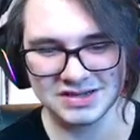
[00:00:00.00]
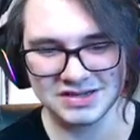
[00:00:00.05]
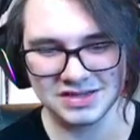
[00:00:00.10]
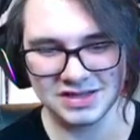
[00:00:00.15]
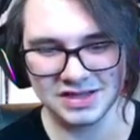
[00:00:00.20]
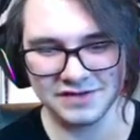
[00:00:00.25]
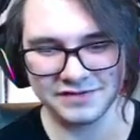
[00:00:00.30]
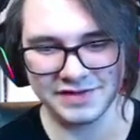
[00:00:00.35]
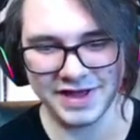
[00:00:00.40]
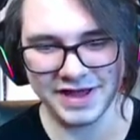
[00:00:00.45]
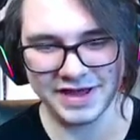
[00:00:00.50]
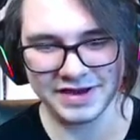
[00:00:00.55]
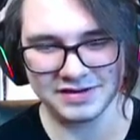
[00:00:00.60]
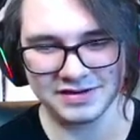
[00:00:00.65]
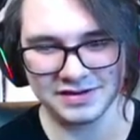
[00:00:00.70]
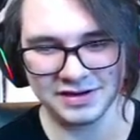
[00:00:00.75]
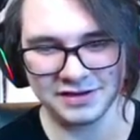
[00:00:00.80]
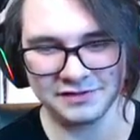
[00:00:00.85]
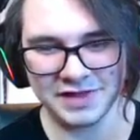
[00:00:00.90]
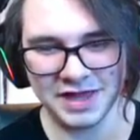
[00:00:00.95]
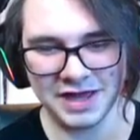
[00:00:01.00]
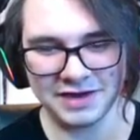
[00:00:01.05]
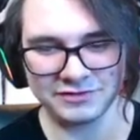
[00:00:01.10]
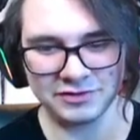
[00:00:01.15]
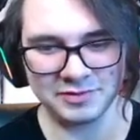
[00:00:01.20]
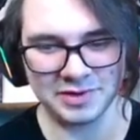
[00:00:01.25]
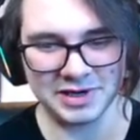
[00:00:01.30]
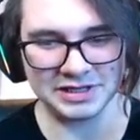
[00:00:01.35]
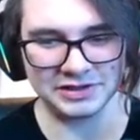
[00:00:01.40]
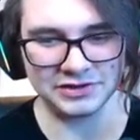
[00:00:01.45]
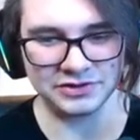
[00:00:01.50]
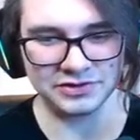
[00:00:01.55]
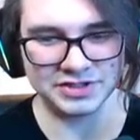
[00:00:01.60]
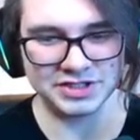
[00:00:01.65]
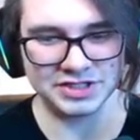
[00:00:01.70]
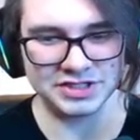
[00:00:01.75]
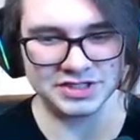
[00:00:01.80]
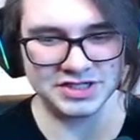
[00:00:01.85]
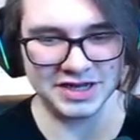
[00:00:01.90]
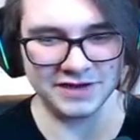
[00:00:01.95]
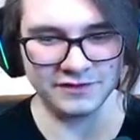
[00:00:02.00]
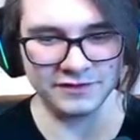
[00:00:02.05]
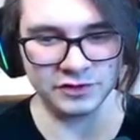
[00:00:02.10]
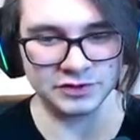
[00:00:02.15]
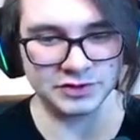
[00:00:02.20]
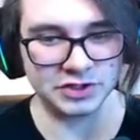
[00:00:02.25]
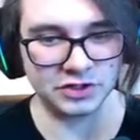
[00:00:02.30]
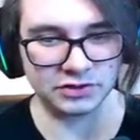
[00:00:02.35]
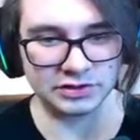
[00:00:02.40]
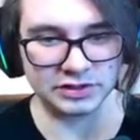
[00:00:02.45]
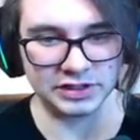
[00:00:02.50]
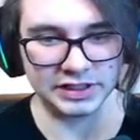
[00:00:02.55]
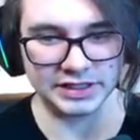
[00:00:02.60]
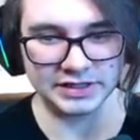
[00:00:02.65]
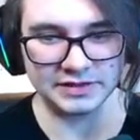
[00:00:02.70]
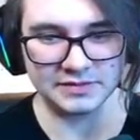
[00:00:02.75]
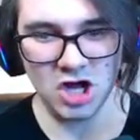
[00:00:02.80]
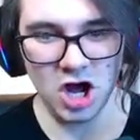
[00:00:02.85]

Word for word: Love that. Love that for my little devil darling.